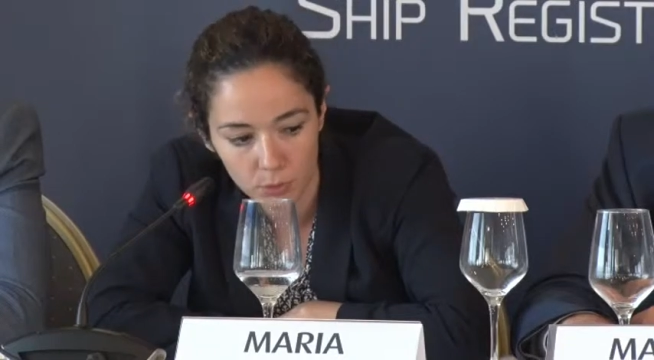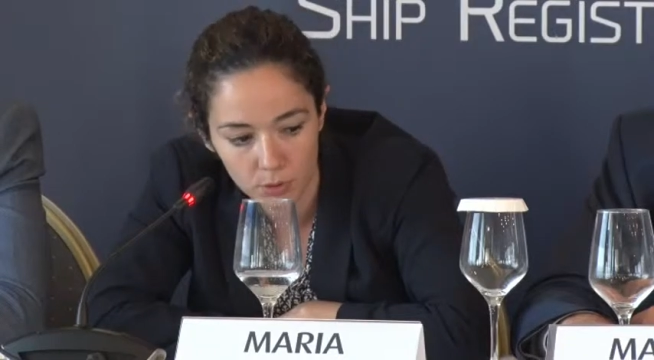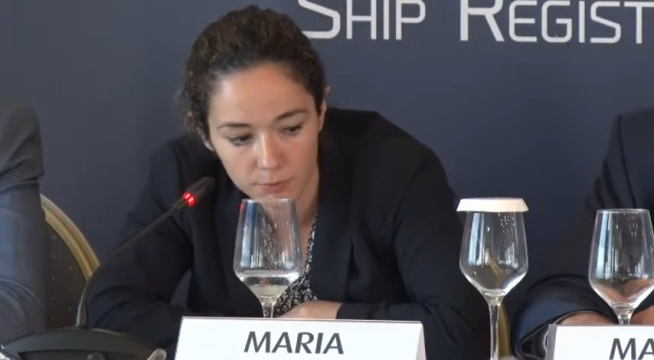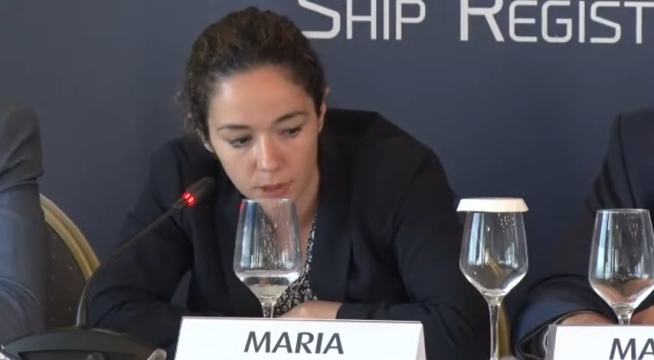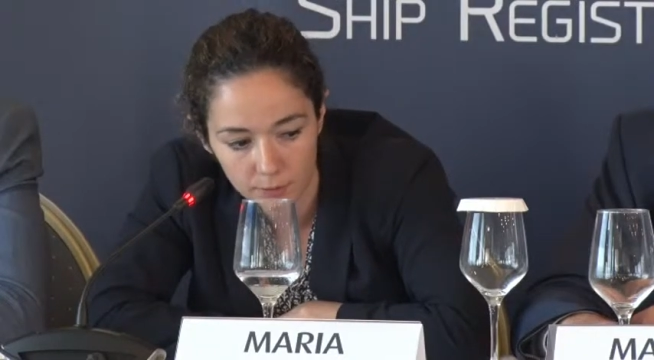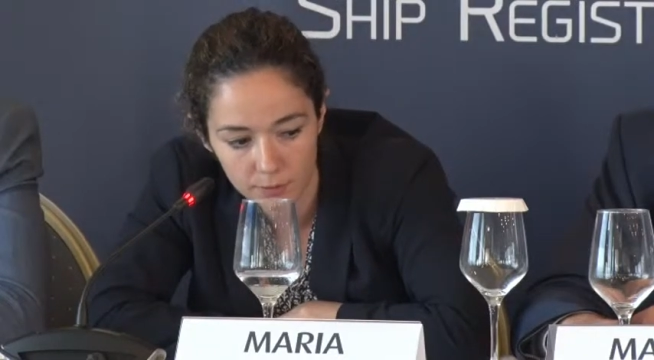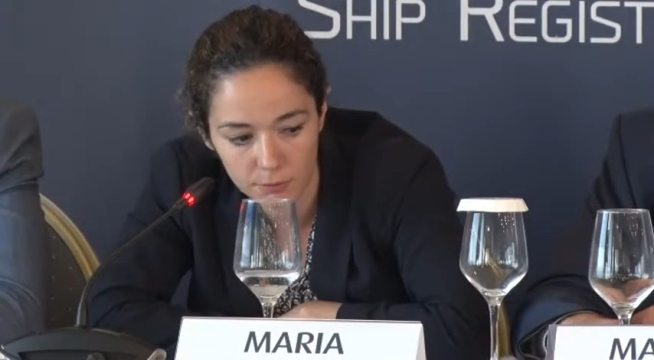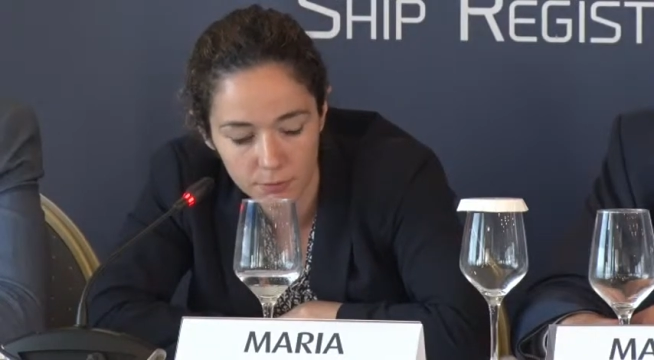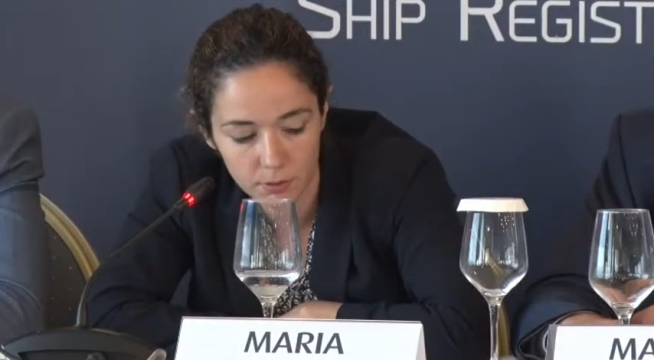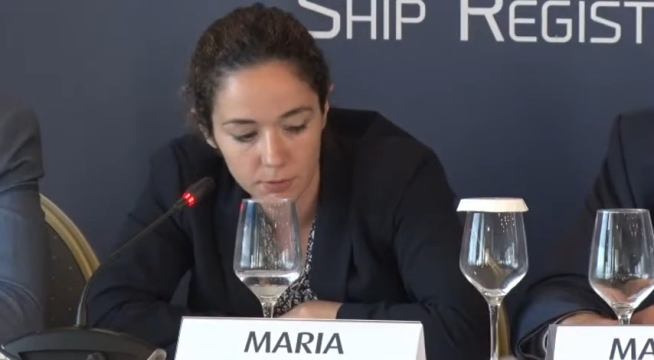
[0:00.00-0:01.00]
board five
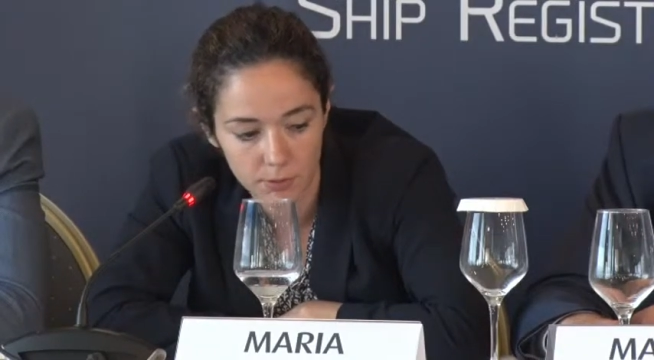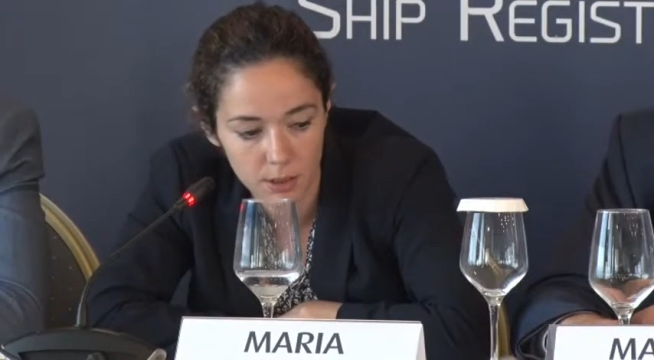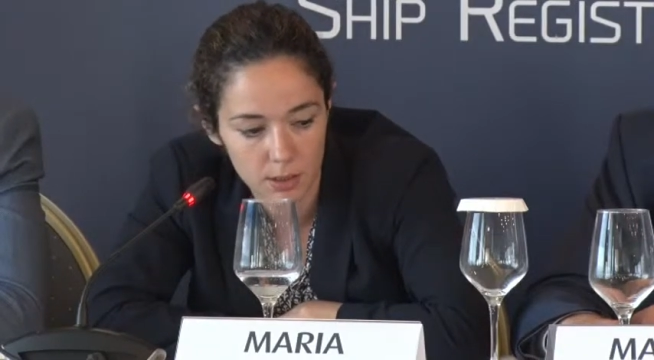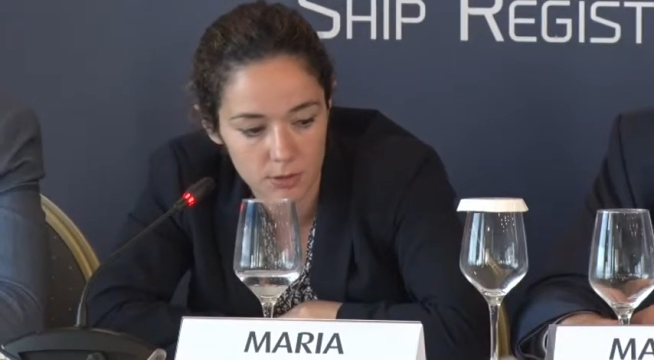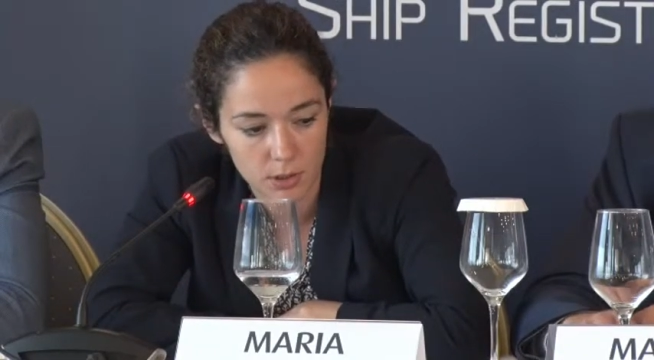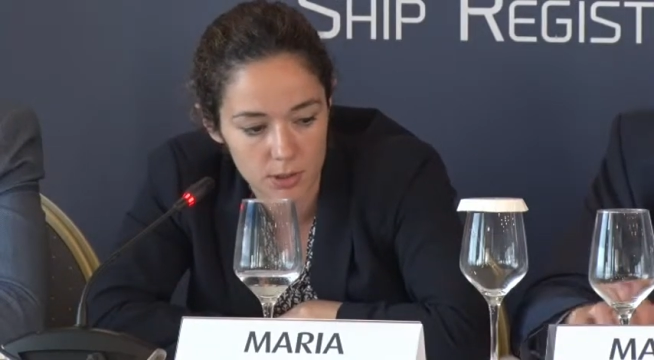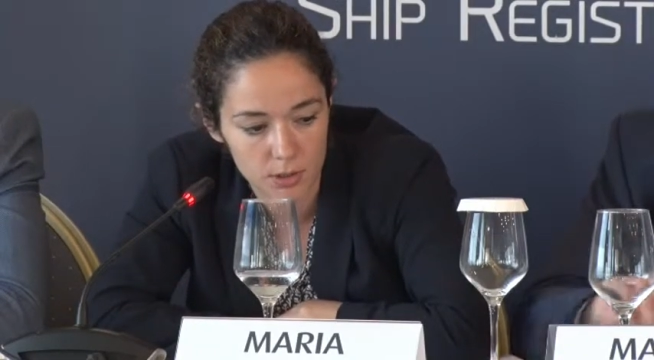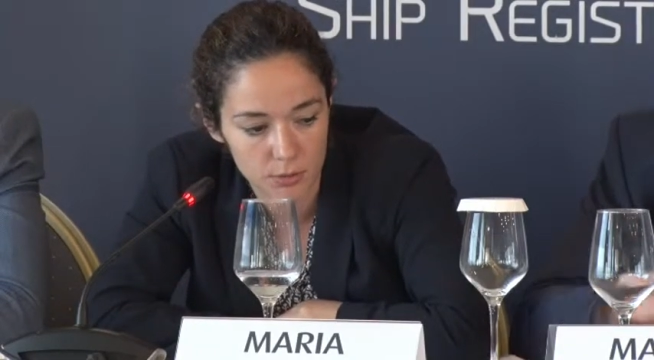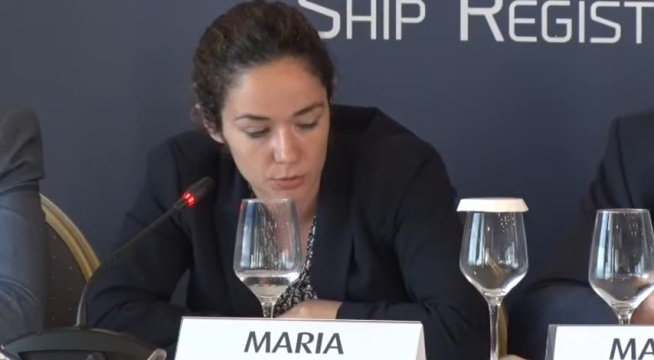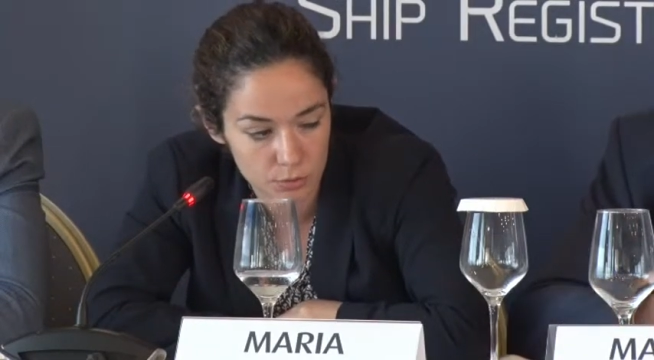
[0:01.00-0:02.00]
different financial
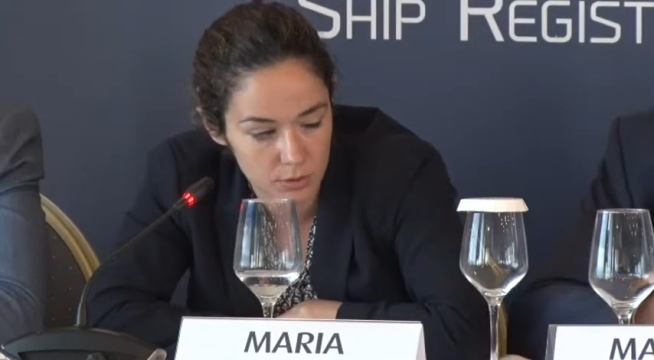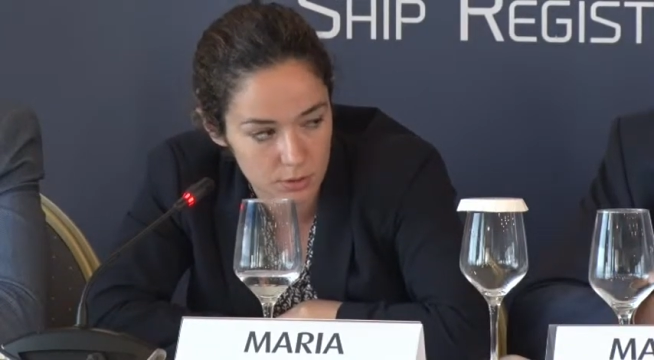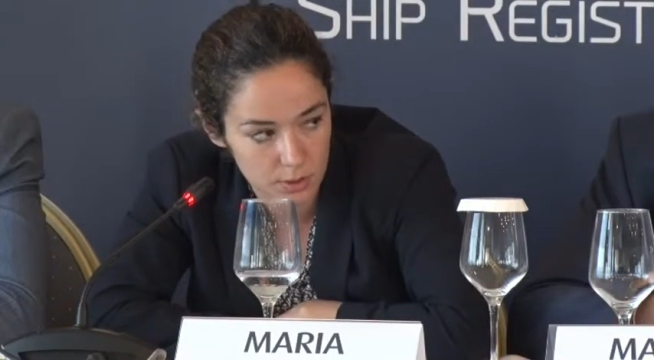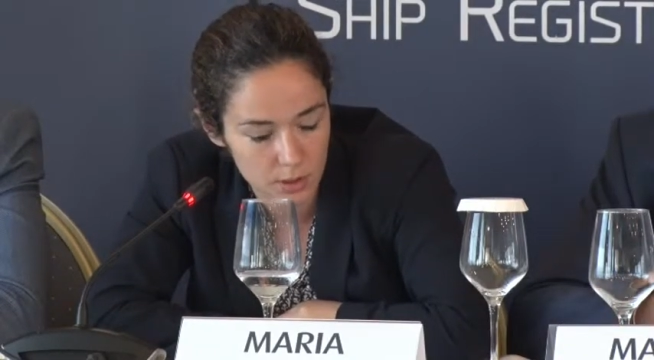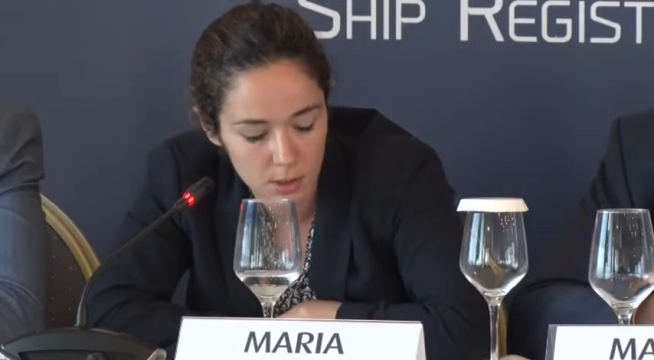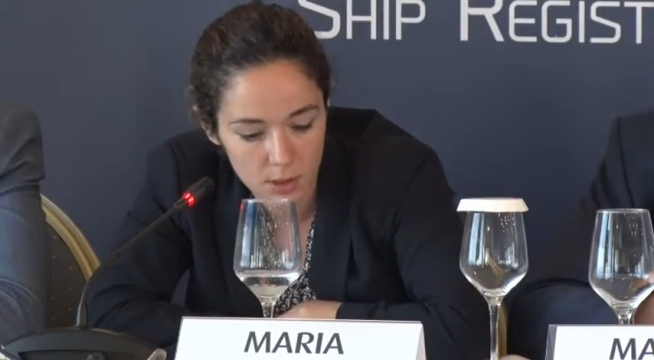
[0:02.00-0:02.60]
institutions